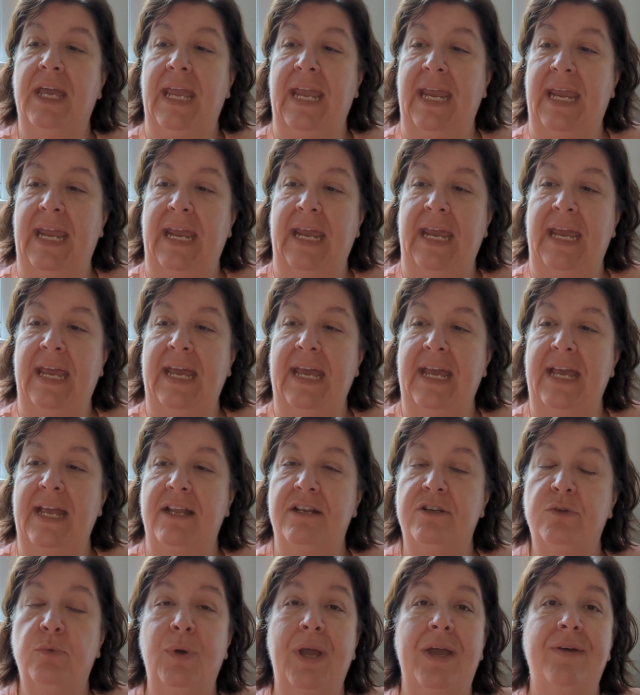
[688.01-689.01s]

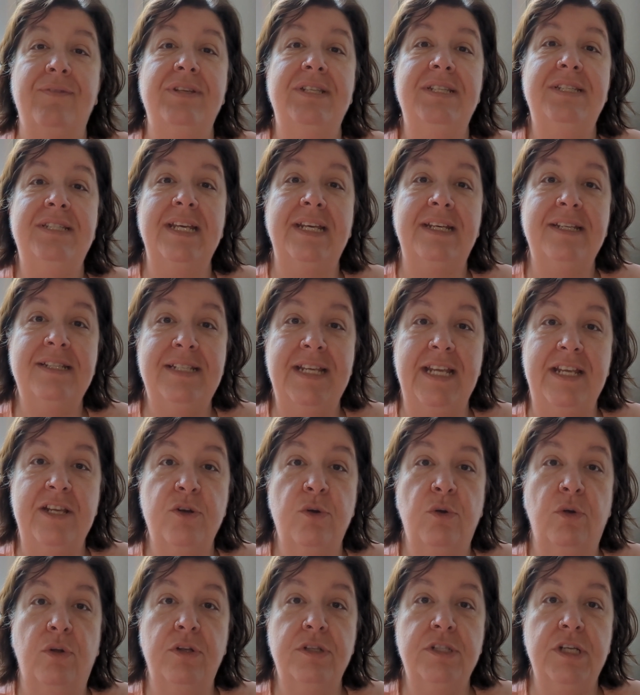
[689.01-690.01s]
And we have a
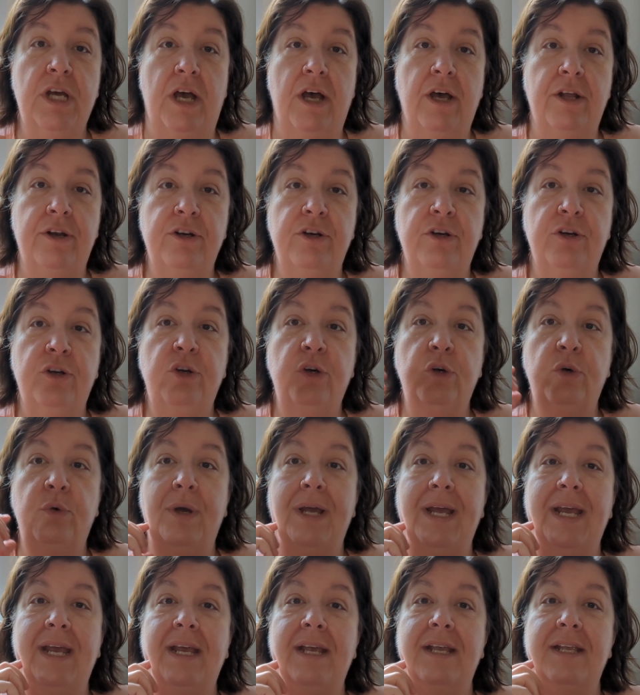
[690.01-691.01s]
16-year-old daughter who
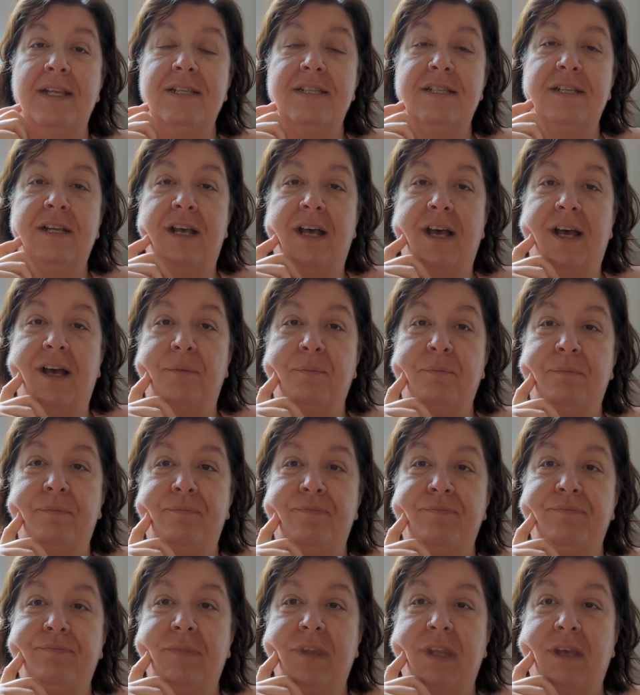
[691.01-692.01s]
is
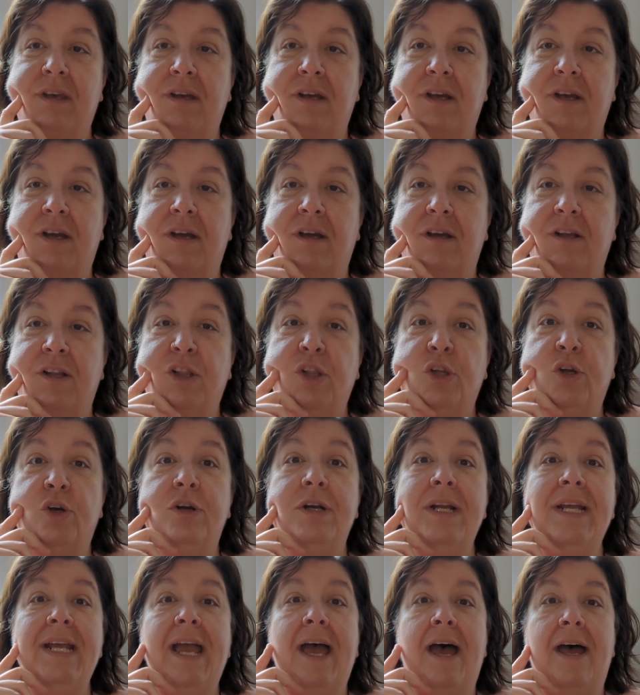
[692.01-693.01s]

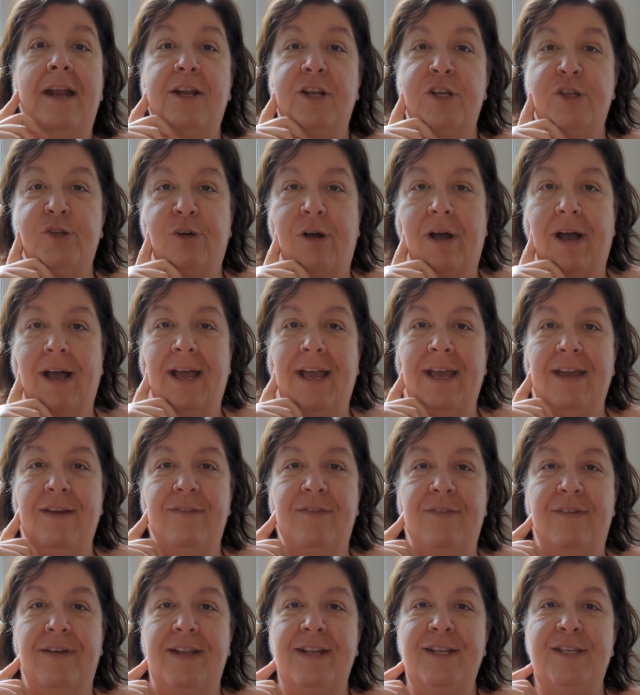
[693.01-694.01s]
learning how to
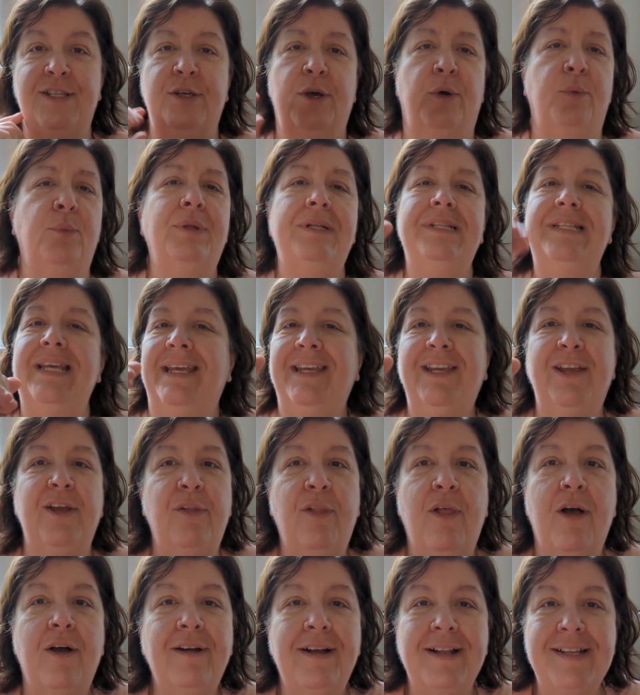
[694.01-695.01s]
drive. And so we'll take you
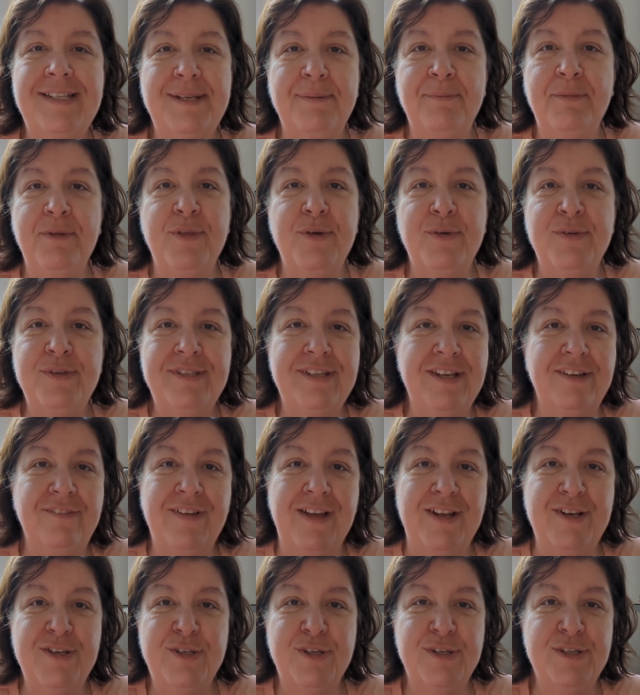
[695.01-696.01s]
along on some of those
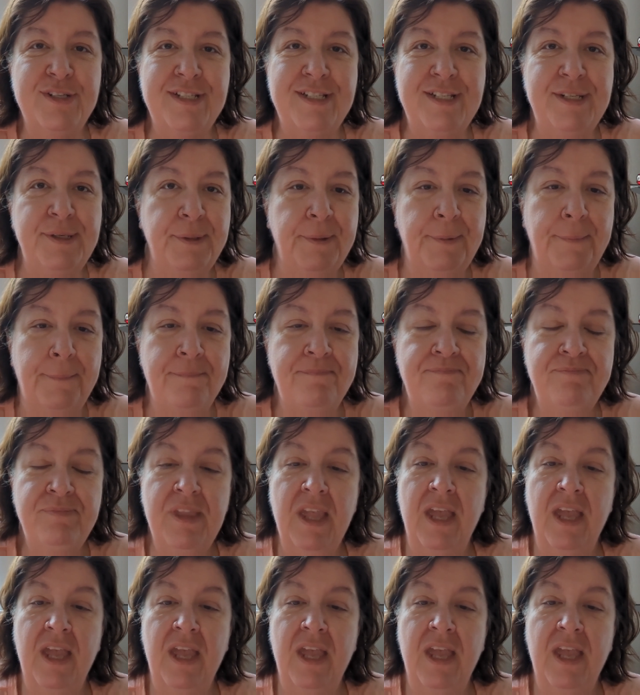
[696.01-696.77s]
adventures too.